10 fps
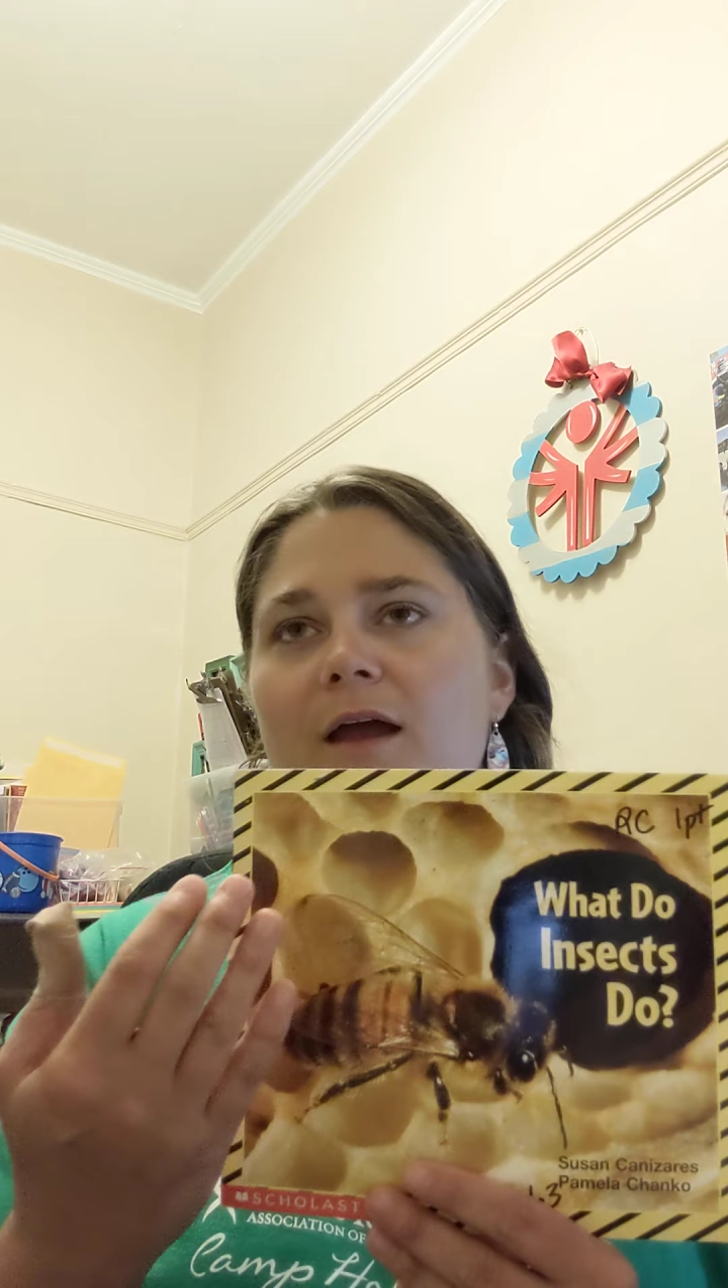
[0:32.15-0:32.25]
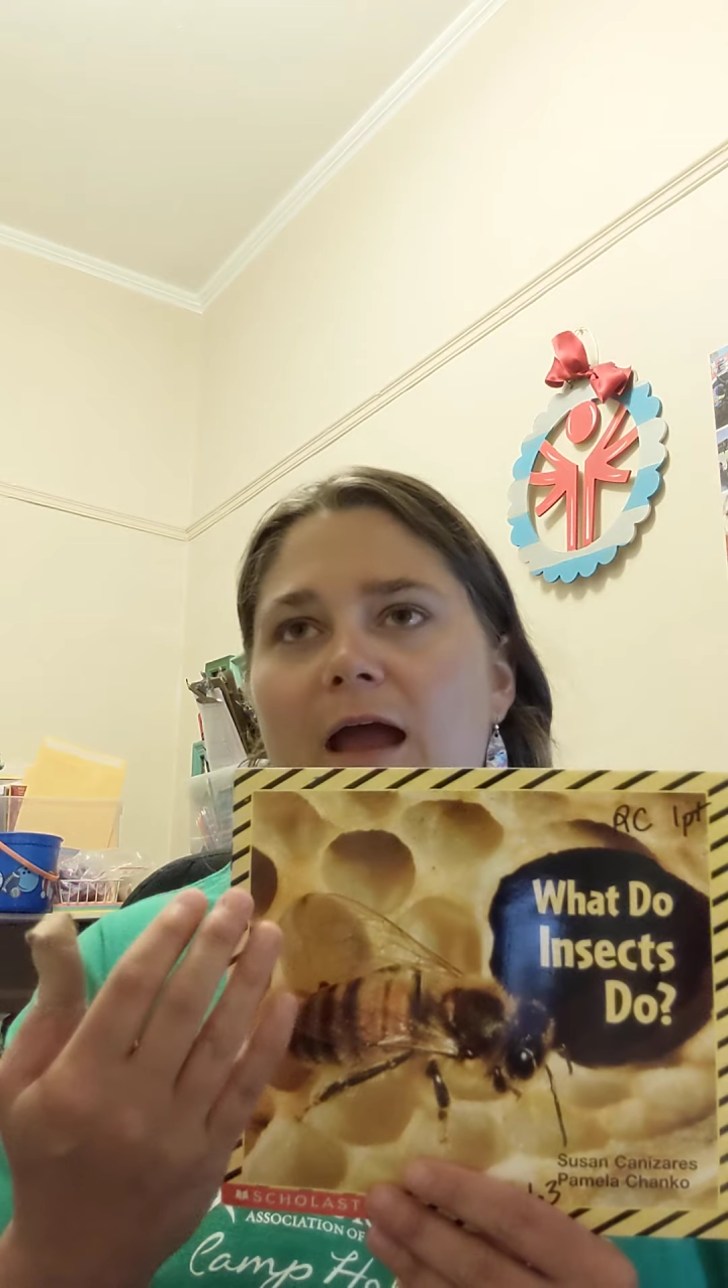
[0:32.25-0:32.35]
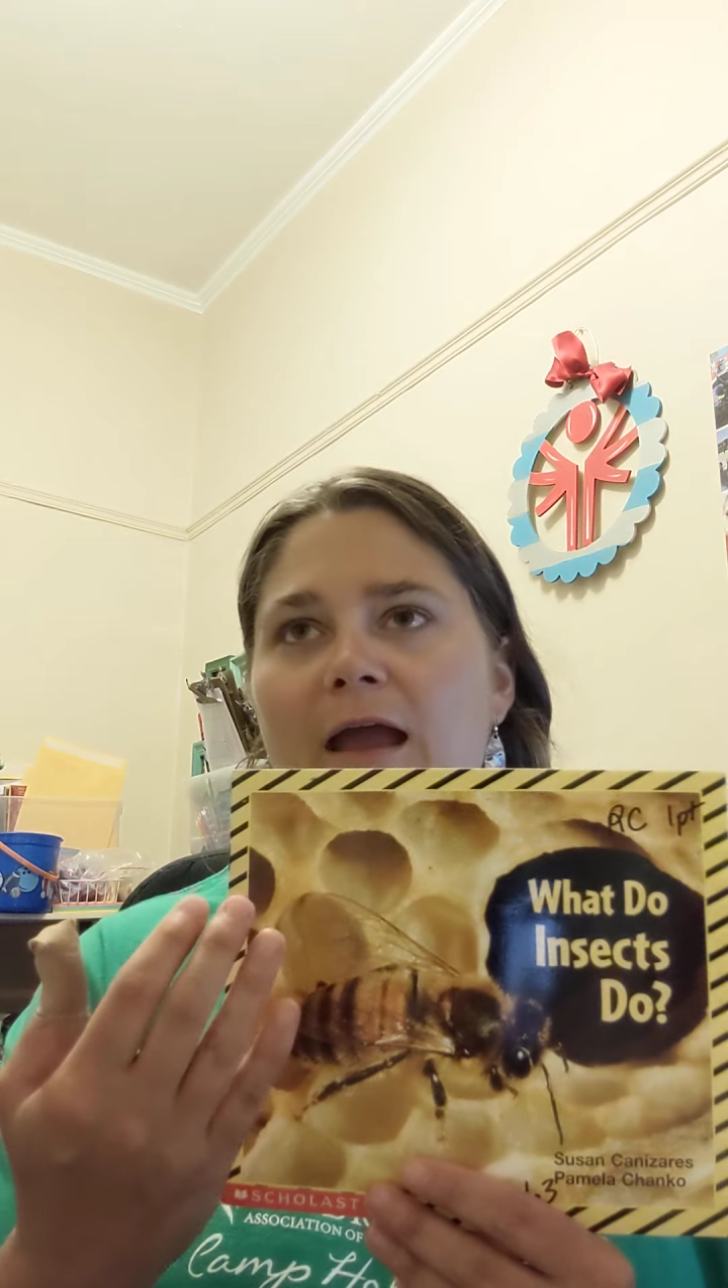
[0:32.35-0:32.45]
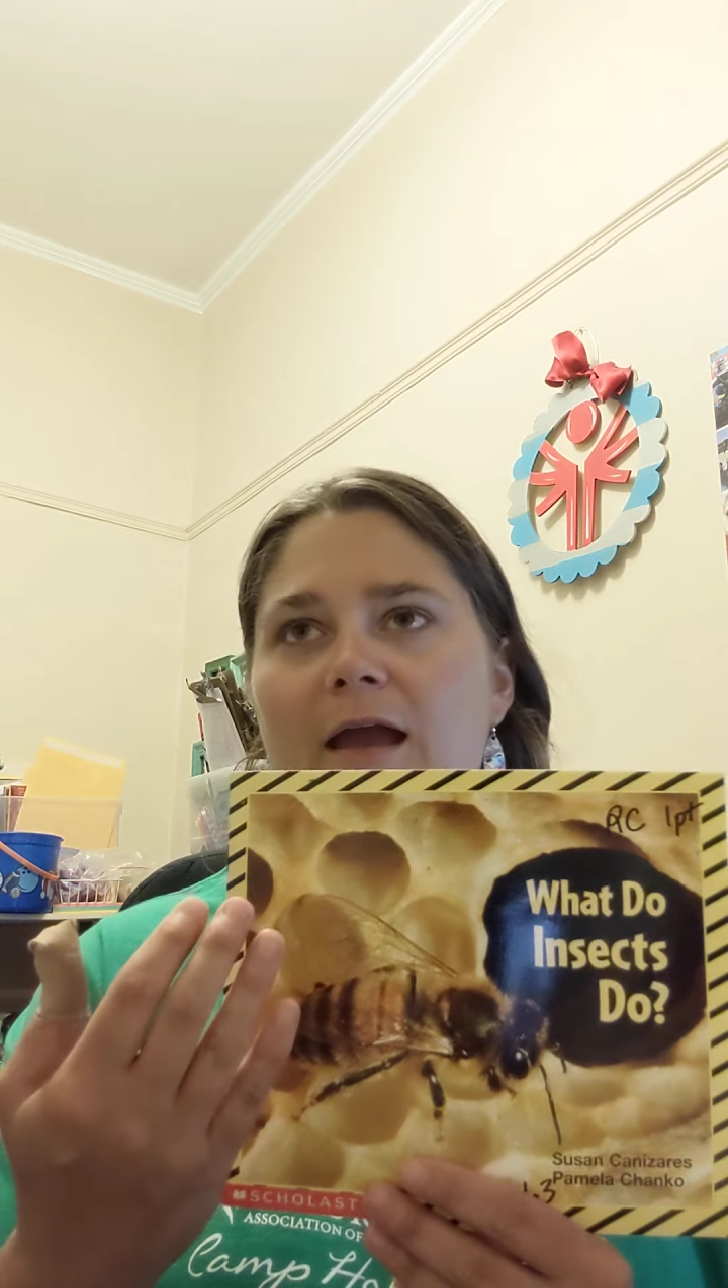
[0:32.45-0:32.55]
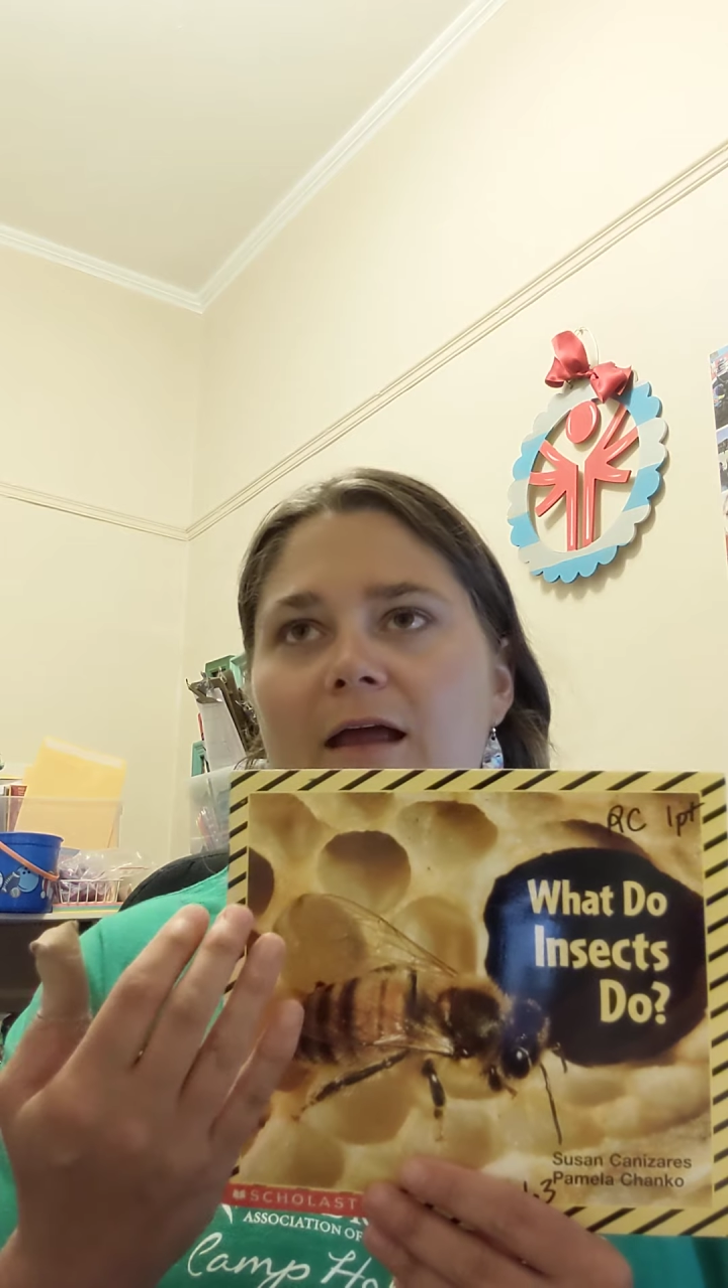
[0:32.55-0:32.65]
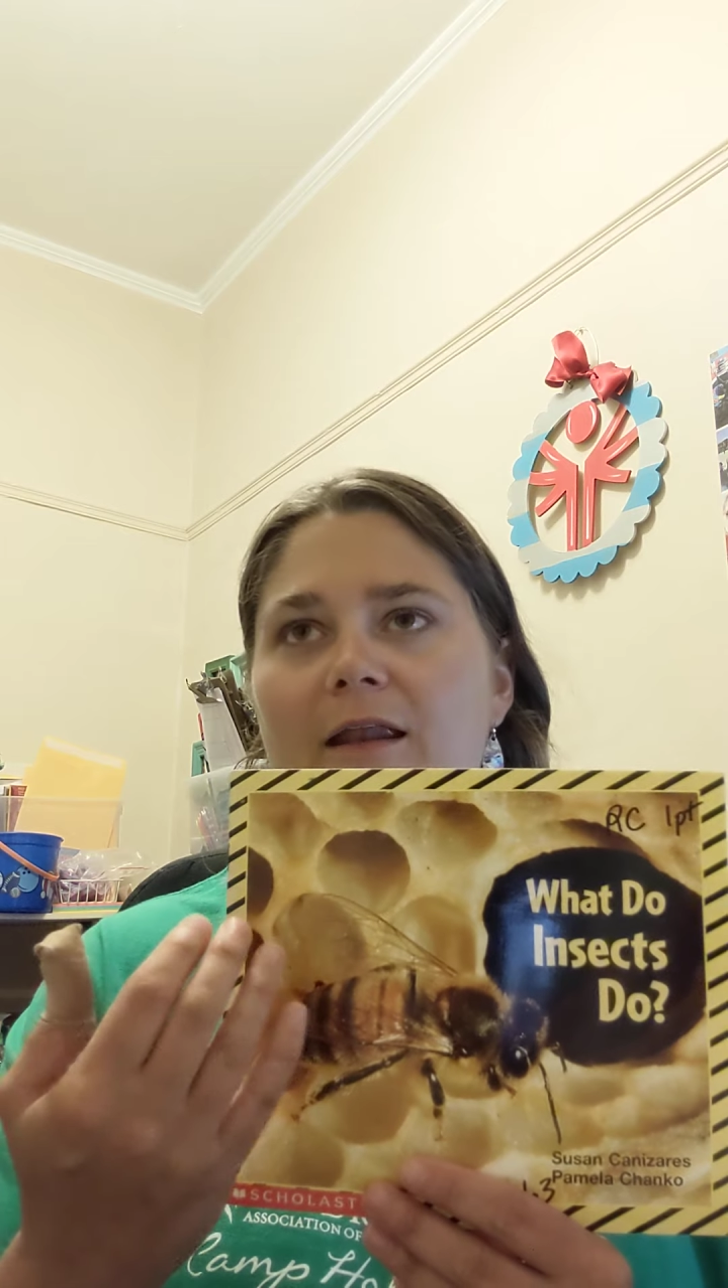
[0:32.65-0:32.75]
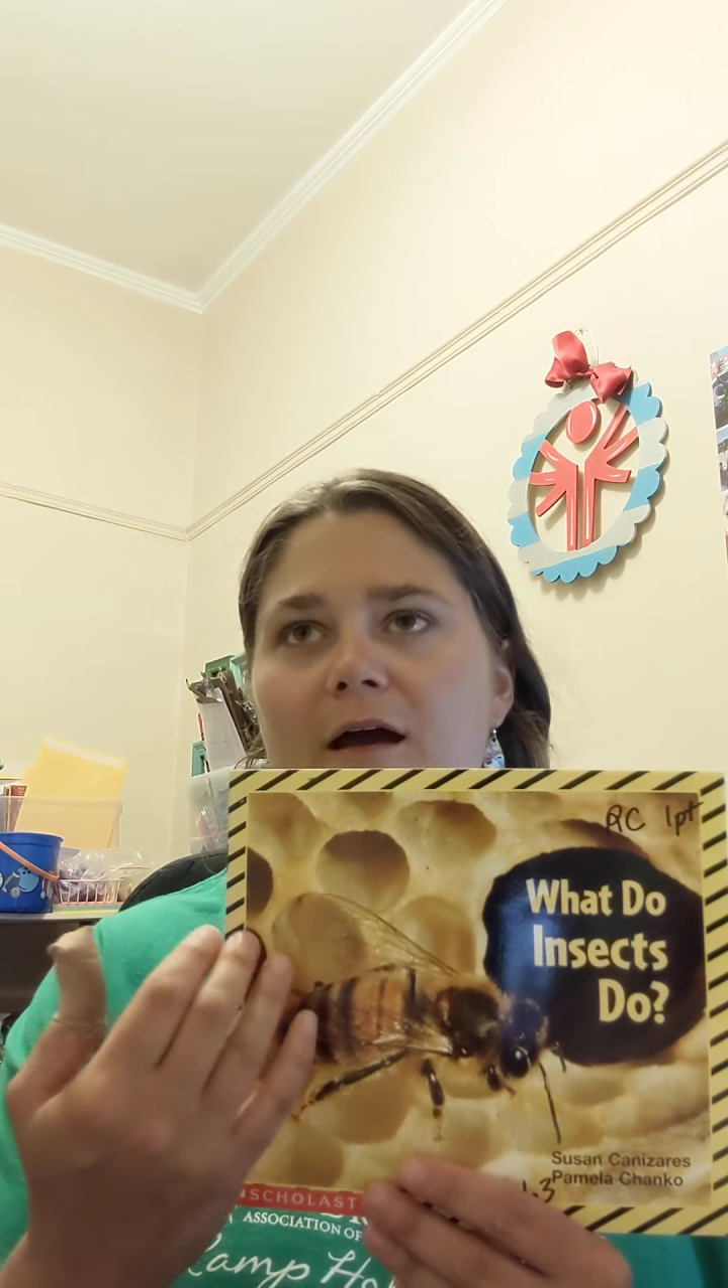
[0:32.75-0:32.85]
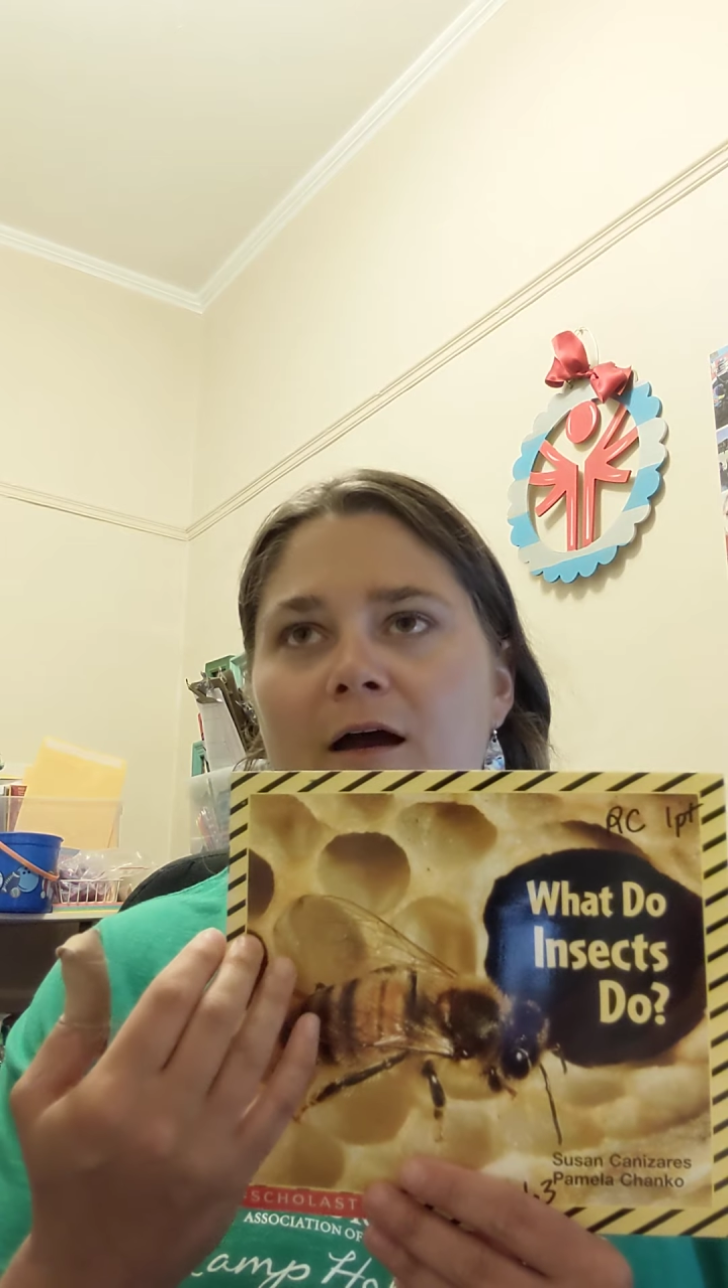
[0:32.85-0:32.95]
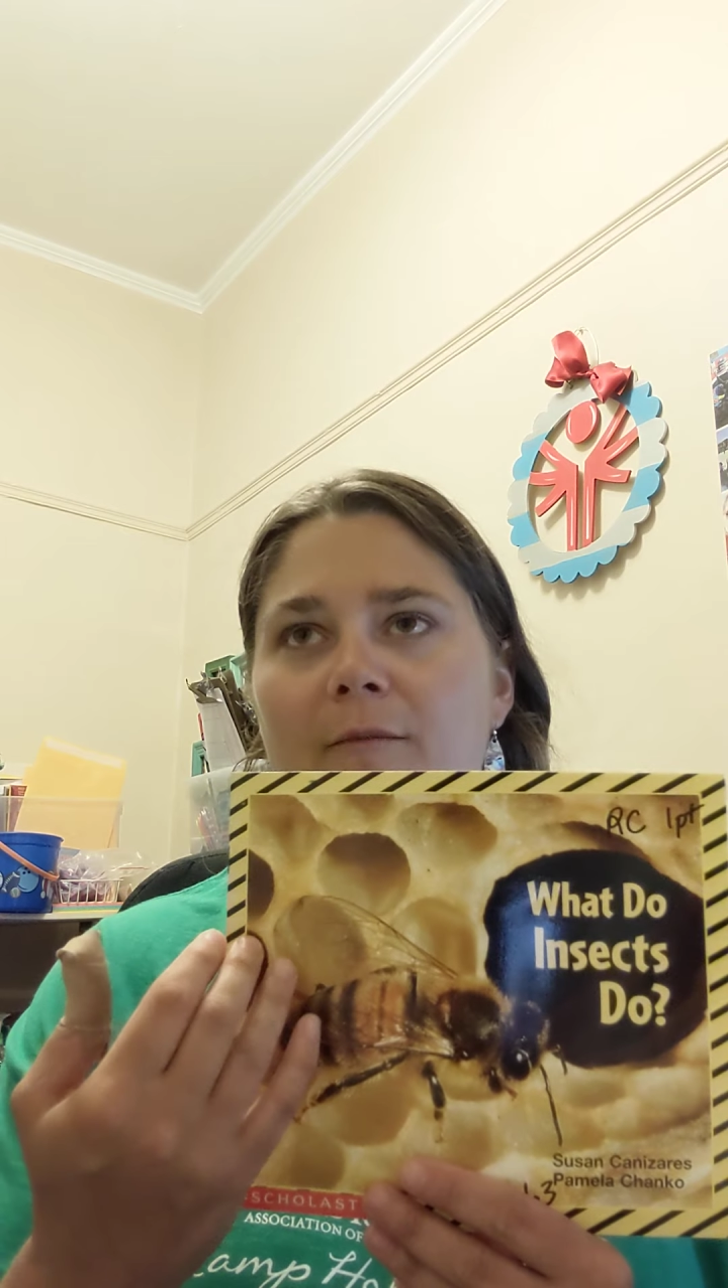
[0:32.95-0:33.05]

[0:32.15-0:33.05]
and